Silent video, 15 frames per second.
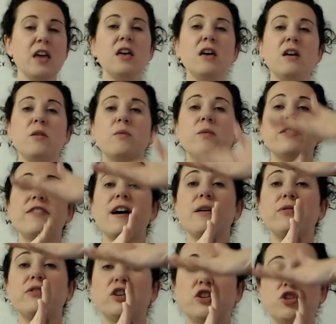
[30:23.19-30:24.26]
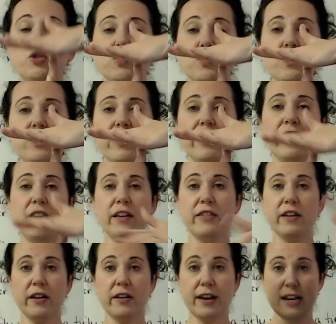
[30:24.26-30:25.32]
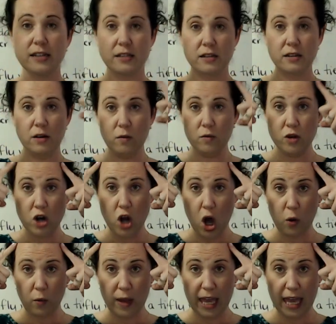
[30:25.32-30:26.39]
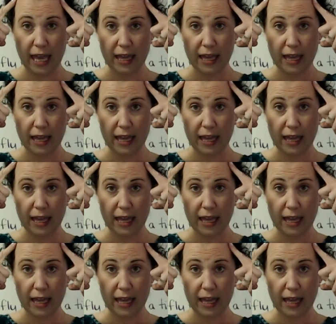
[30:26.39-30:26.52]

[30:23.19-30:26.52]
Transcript: Without the truth, there is no knowing.